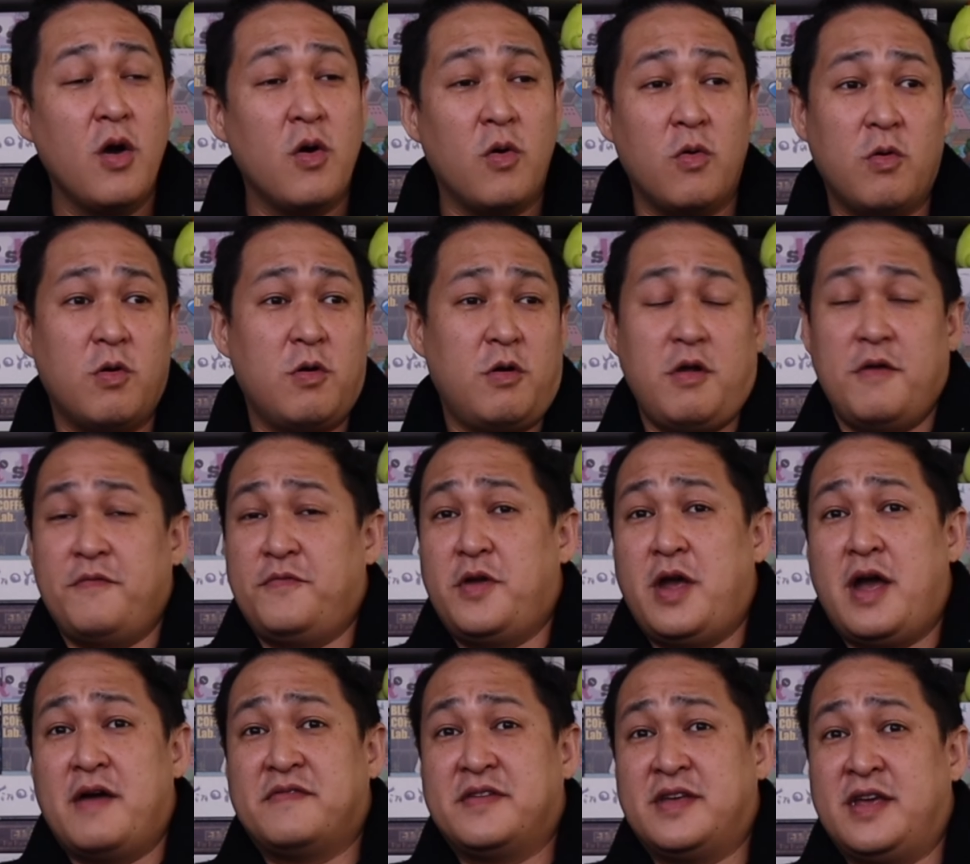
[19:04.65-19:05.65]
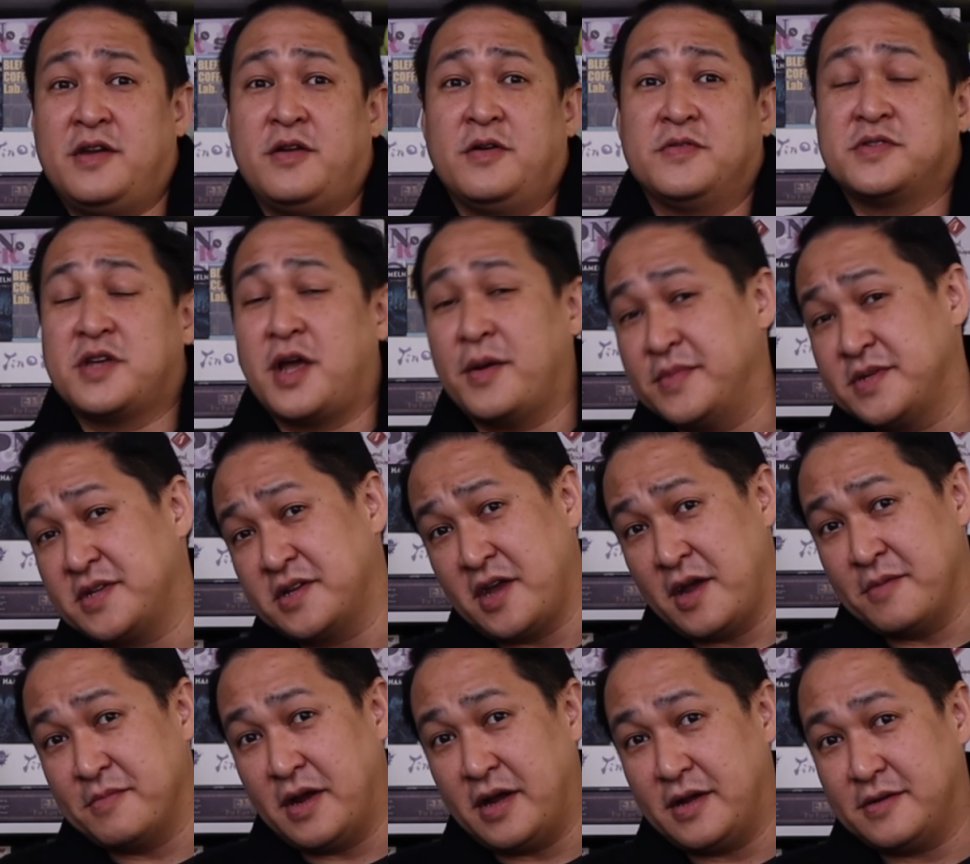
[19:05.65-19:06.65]
or if you have kiddos coming to
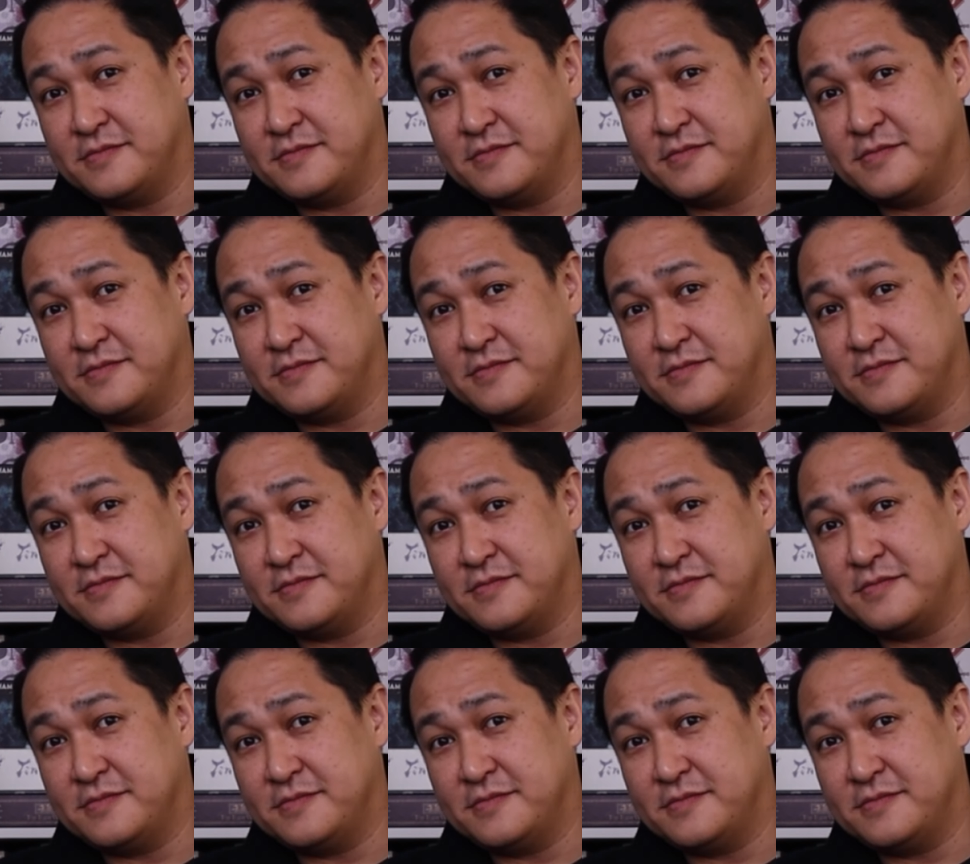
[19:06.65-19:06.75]
game night.